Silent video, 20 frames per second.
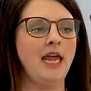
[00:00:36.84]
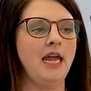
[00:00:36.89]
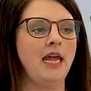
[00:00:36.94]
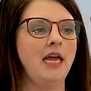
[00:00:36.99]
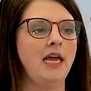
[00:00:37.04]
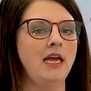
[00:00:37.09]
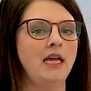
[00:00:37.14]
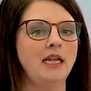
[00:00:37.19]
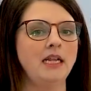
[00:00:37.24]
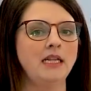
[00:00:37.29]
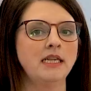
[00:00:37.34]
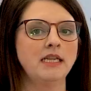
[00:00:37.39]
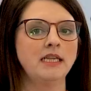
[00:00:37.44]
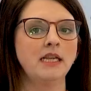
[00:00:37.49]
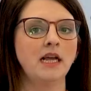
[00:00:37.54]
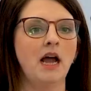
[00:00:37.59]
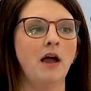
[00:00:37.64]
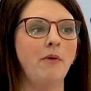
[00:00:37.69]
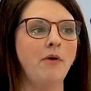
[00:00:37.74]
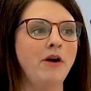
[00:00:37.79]
and
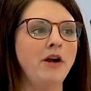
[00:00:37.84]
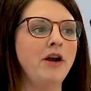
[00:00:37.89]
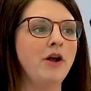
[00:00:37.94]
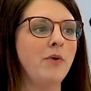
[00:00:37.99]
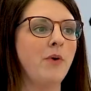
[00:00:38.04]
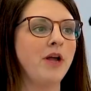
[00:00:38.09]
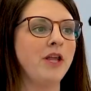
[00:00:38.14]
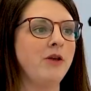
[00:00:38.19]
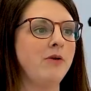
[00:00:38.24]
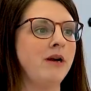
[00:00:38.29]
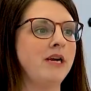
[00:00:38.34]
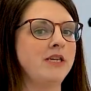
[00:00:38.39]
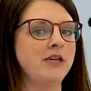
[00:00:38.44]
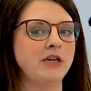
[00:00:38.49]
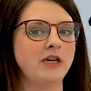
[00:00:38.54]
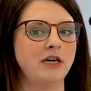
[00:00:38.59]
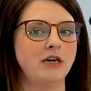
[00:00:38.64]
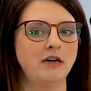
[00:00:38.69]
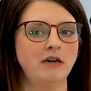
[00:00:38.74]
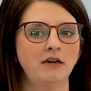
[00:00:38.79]
I want to know why you
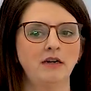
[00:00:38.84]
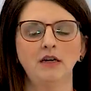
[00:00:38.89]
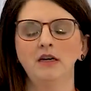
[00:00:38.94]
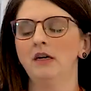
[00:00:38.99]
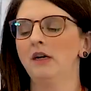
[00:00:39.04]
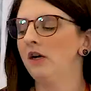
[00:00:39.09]
guys are here.